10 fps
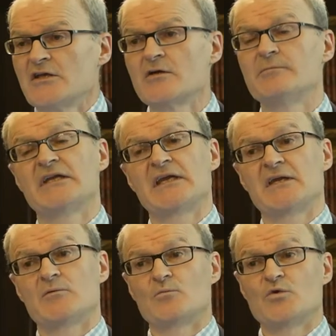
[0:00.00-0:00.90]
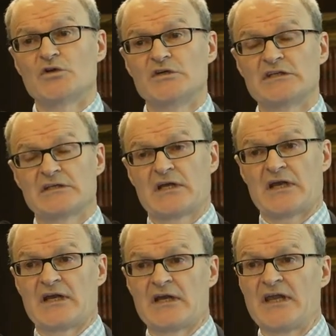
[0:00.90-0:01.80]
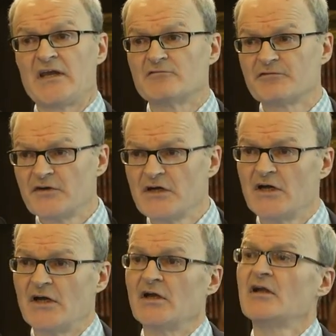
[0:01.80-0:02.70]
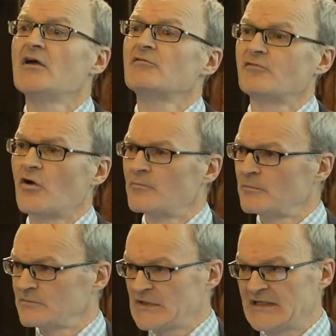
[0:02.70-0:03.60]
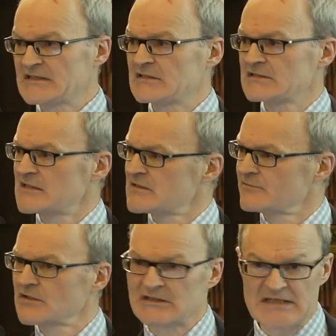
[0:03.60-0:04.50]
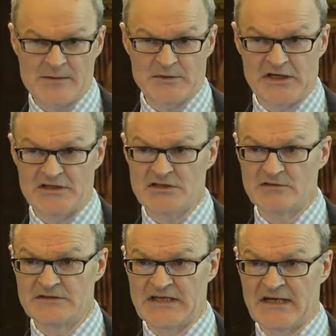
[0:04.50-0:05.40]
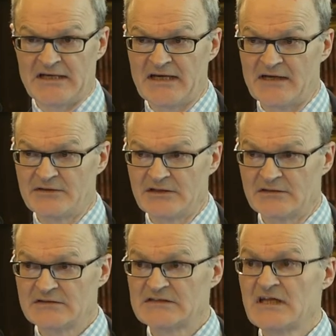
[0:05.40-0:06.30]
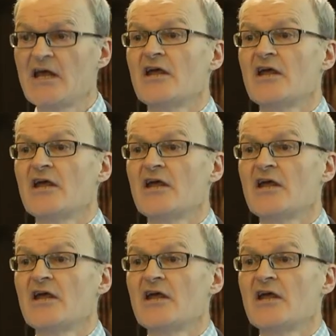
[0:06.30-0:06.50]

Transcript: Nobody would infer from instances of contamination of DNA evidence